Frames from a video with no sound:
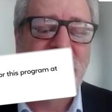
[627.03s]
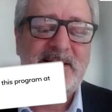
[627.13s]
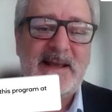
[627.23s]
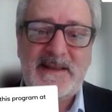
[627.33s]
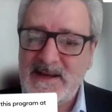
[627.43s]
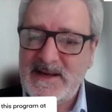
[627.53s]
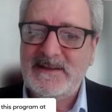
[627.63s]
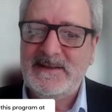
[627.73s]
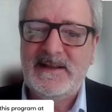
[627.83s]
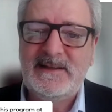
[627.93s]
The ideal
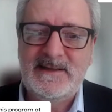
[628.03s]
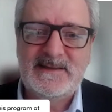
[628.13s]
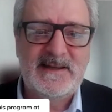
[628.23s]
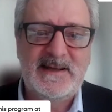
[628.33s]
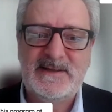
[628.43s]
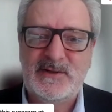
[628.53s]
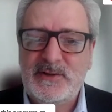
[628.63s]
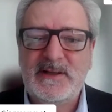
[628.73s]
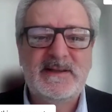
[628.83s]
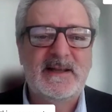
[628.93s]
candidate is a
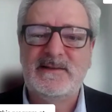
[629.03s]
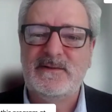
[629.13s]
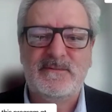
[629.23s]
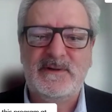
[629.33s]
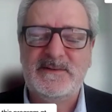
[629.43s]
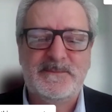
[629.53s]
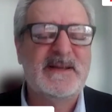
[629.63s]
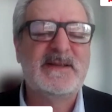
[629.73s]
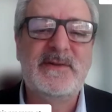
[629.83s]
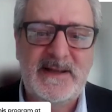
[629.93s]
student that is
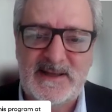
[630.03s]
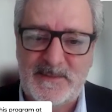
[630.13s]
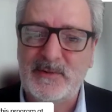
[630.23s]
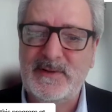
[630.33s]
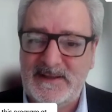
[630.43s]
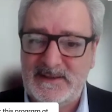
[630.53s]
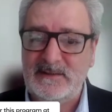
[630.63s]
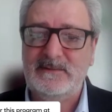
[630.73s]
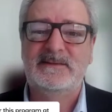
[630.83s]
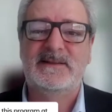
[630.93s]
passionate about
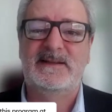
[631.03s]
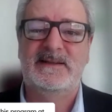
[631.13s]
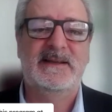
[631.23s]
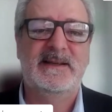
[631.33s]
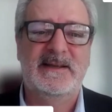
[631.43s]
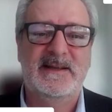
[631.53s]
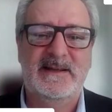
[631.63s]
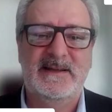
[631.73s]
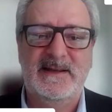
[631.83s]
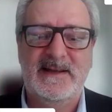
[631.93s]
data, that
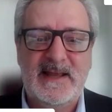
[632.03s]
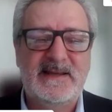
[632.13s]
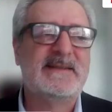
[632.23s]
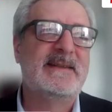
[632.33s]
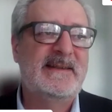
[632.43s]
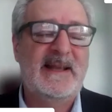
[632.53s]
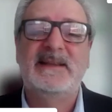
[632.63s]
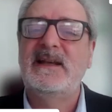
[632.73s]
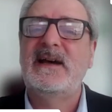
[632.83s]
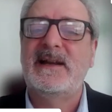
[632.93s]
likes
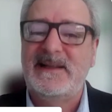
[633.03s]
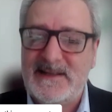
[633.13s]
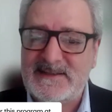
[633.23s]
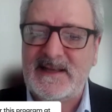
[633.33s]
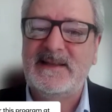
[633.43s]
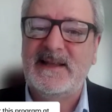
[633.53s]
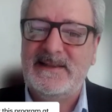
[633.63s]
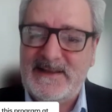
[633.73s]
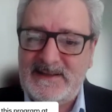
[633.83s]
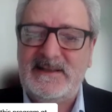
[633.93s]
data and understand
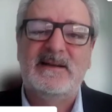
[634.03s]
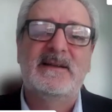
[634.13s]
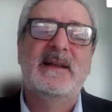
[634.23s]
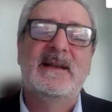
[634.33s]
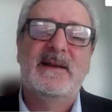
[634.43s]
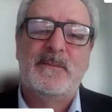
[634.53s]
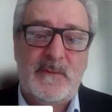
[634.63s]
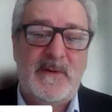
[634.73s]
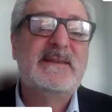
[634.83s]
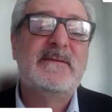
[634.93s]
that data
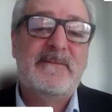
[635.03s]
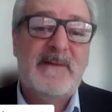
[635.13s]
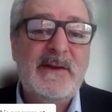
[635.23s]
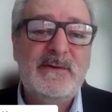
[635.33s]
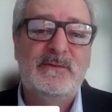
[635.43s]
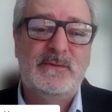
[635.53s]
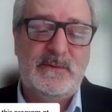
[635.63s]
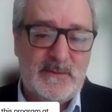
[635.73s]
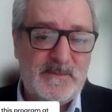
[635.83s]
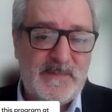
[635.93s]
provides value to
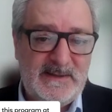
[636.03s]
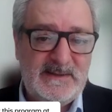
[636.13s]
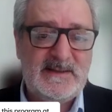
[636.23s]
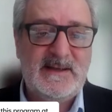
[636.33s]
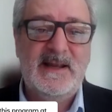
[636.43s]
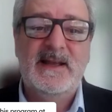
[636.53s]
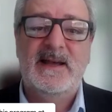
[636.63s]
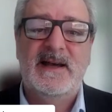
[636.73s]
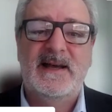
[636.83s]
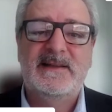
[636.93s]
the companies,
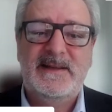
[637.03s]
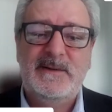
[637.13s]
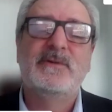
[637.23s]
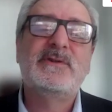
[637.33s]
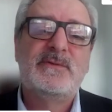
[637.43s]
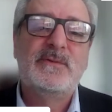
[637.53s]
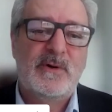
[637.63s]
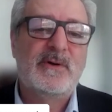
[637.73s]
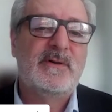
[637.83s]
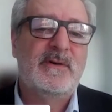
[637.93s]
and he wants to
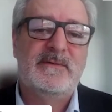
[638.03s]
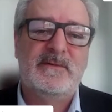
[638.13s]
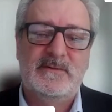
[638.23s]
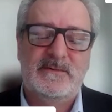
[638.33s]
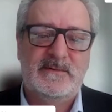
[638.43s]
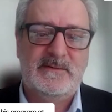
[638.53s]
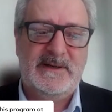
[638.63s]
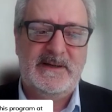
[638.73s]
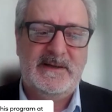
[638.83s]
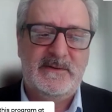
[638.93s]
work on
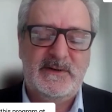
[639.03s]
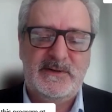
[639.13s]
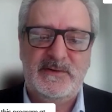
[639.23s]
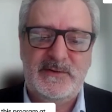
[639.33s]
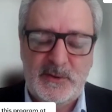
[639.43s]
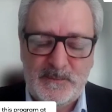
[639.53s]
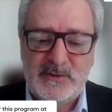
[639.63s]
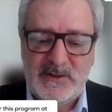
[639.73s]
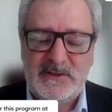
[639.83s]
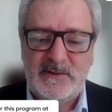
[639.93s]
a job
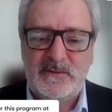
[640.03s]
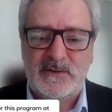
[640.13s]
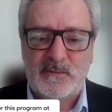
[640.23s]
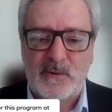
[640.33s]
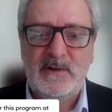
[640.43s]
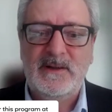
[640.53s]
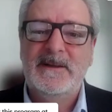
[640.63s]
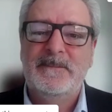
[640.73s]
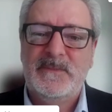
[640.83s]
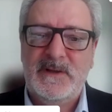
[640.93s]
position, on a role
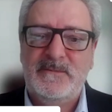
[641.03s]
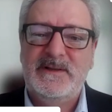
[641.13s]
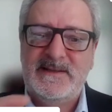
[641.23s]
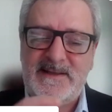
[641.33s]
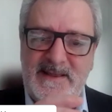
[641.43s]
in which